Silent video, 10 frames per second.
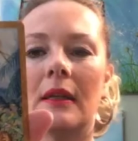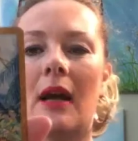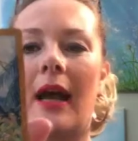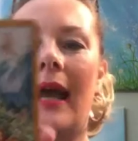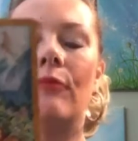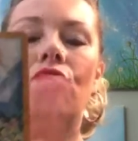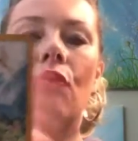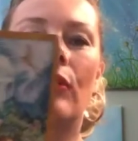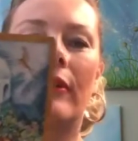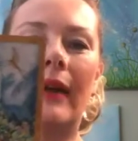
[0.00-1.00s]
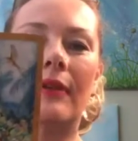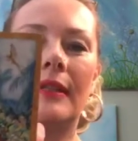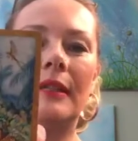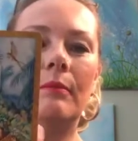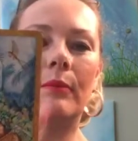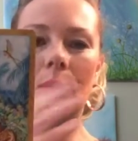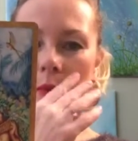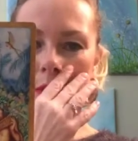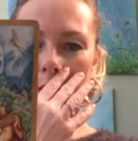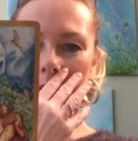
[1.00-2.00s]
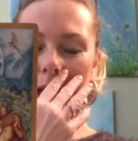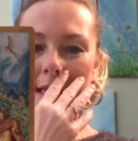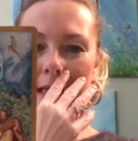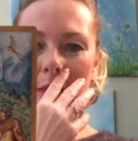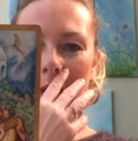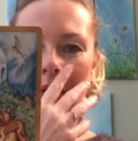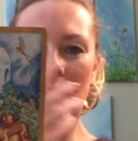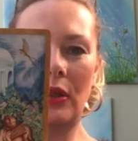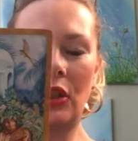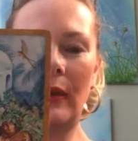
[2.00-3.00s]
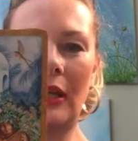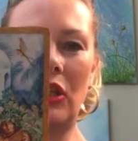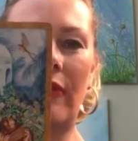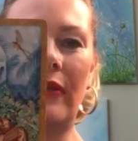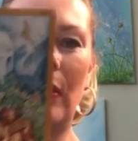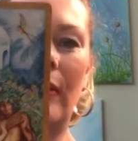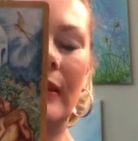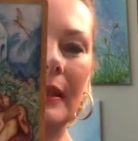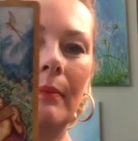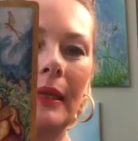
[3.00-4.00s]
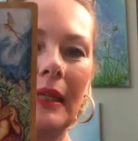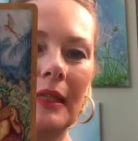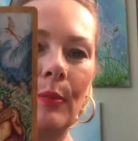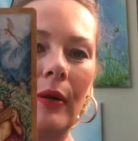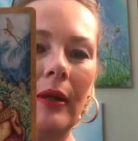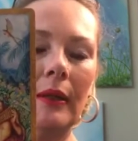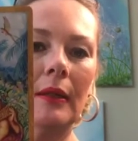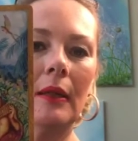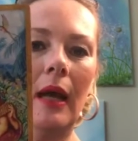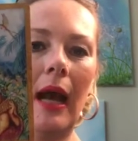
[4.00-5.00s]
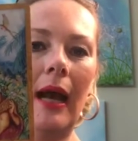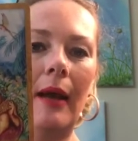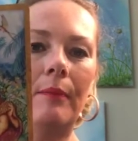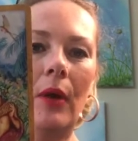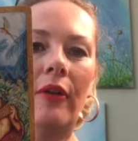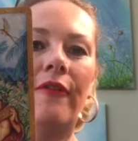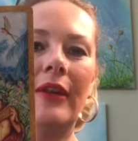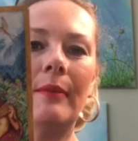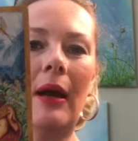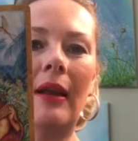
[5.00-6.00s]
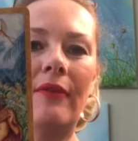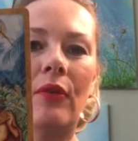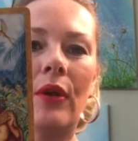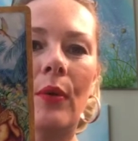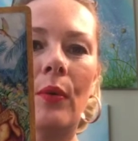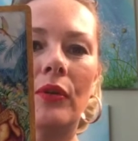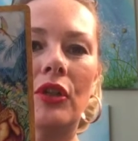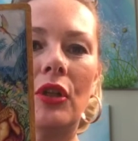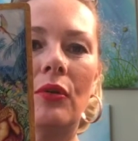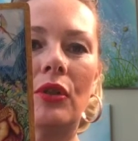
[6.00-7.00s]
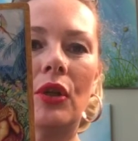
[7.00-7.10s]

I am drawn around symbols with you, Sandy, as well, so I do actually feel there is somebody in spirit on a female level that wants you